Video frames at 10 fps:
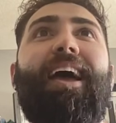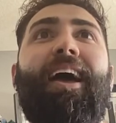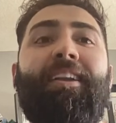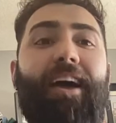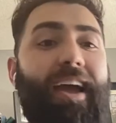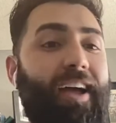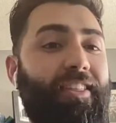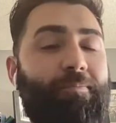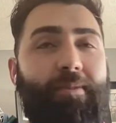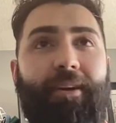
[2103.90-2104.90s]
I
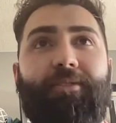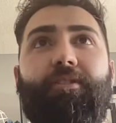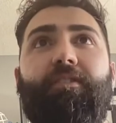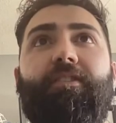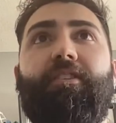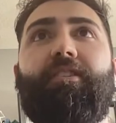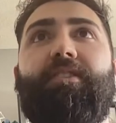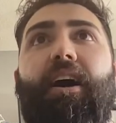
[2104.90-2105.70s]
had them be my servers.